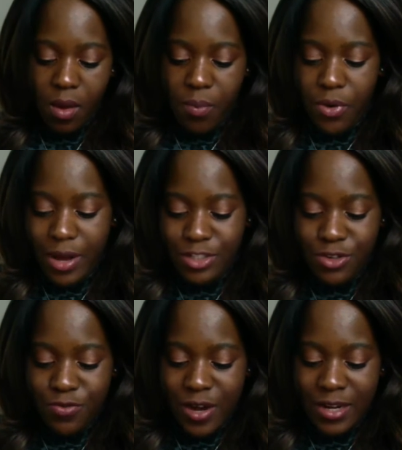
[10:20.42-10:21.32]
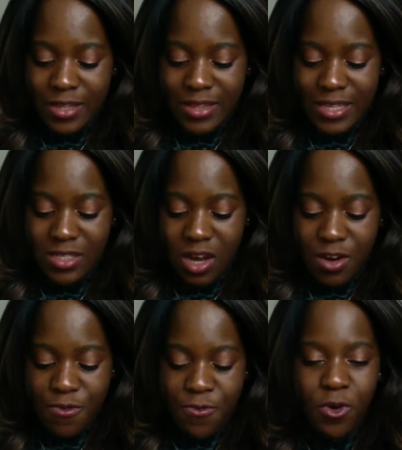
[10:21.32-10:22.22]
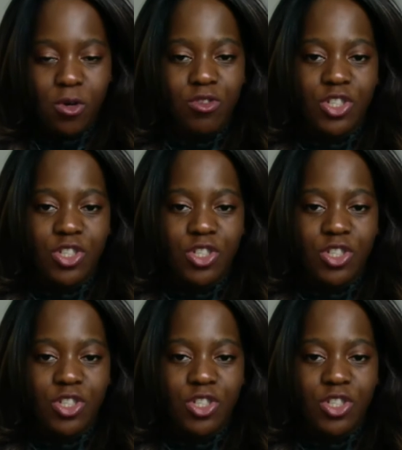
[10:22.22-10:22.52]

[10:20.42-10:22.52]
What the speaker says: but I do find that these kind of foiled